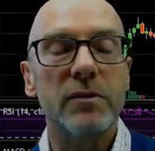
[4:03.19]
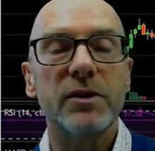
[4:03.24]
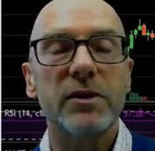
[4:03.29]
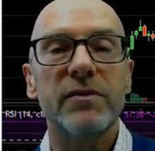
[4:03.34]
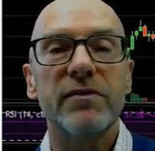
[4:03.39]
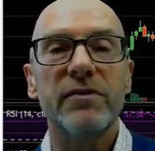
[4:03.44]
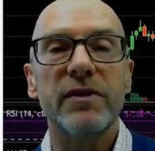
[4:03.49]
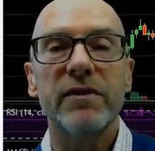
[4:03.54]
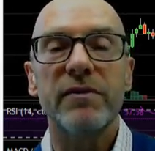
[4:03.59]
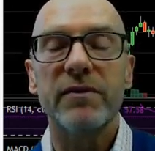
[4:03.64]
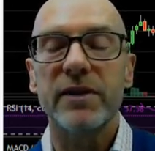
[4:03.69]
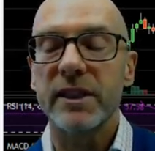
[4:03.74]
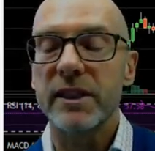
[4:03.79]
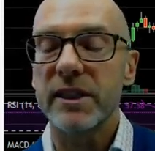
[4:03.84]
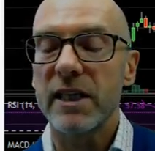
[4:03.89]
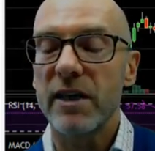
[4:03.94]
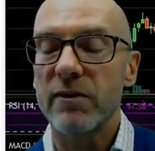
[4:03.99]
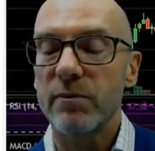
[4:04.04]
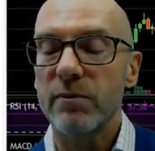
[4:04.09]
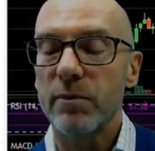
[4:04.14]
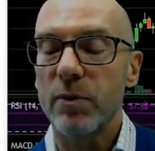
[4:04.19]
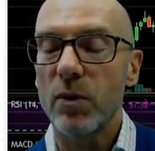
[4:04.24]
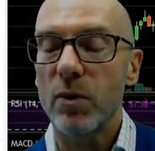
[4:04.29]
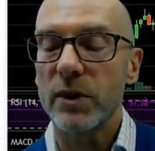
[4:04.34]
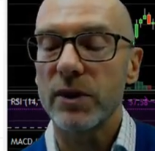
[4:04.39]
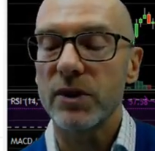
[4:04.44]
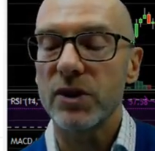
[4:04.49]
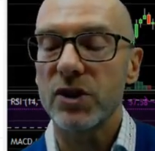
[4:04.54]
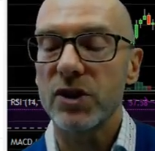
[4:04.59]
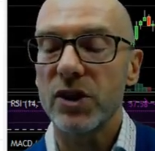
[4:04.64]
to
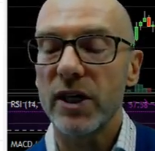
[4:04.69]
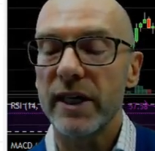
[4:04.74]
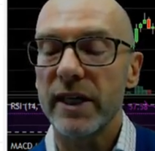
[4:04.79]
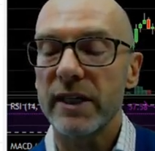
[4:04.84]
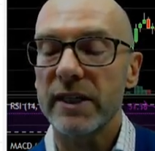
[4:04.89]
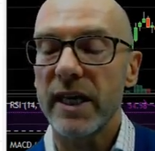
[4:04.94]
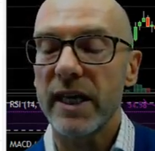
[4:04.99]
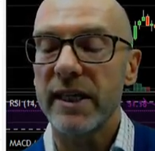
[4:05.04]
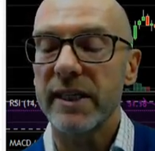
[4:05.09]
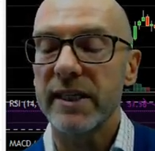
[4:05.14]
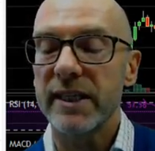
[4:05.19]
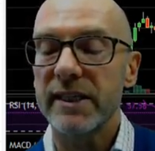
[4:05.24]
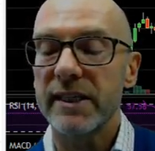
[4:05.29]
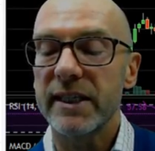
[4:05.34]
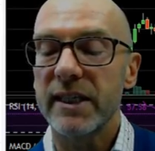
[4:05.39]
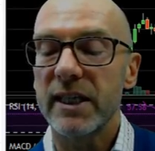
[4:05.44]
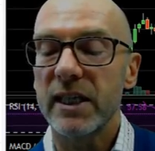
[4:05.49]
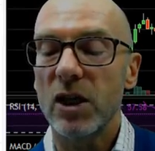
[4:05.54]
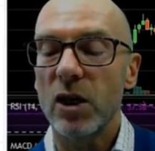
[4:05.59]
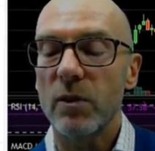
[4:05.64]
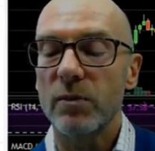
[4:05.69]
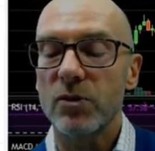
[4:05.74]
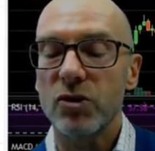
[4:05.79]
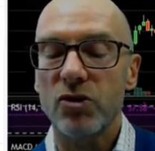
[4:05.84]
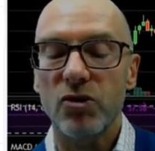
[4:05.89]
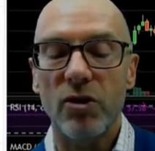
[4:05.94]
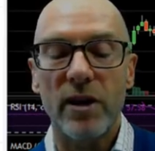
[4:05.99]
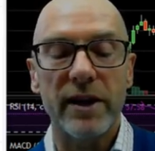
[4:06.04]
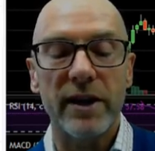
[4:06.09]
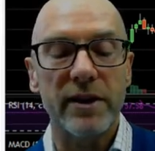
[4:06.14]
57.6 and is in an
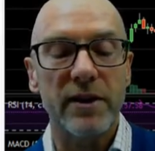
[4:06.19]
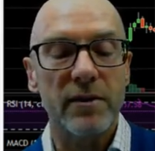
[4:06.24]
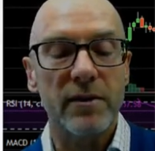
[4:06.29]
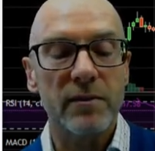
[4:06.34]
uptrend.